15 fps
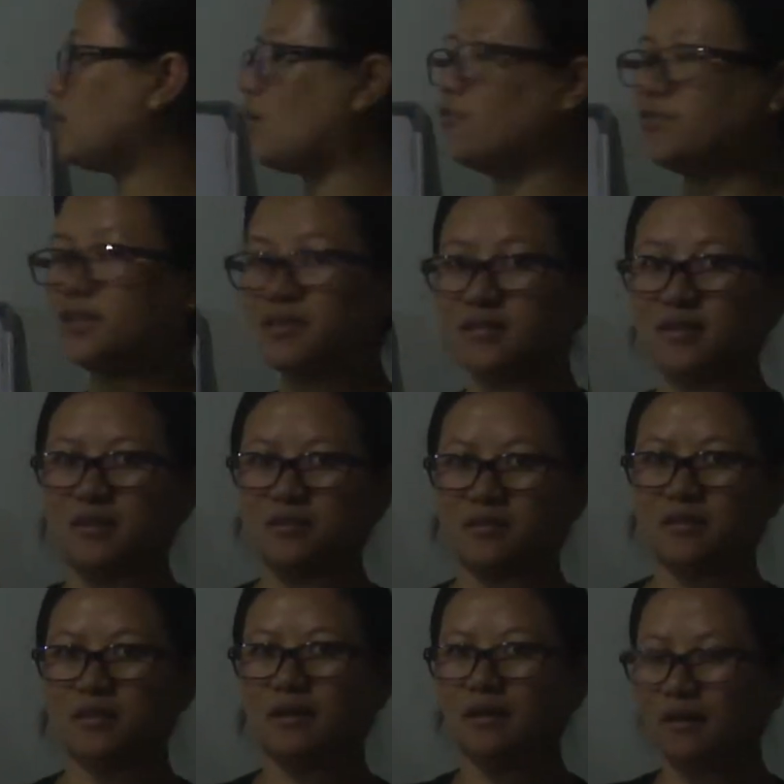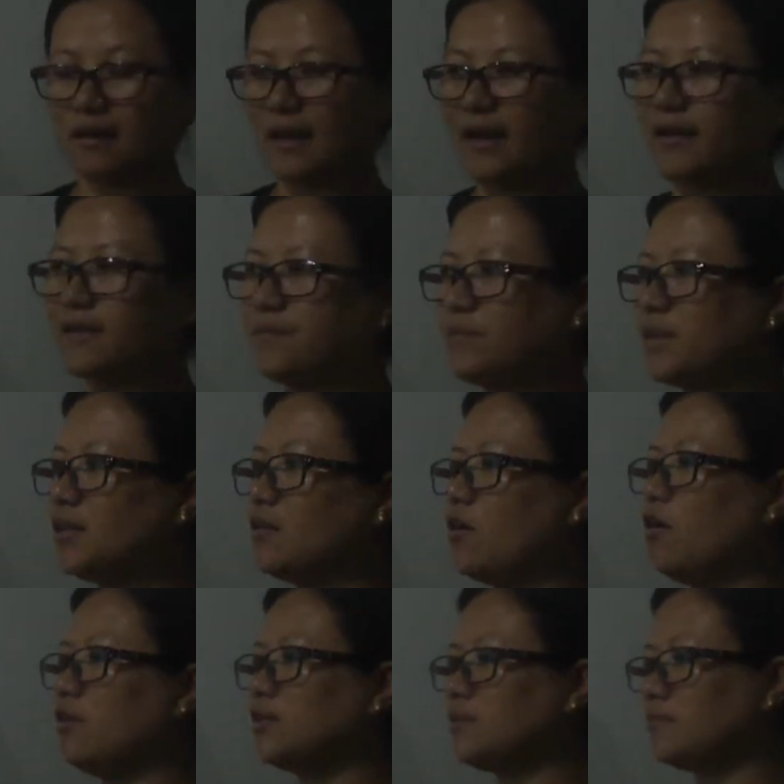of distance. Like in all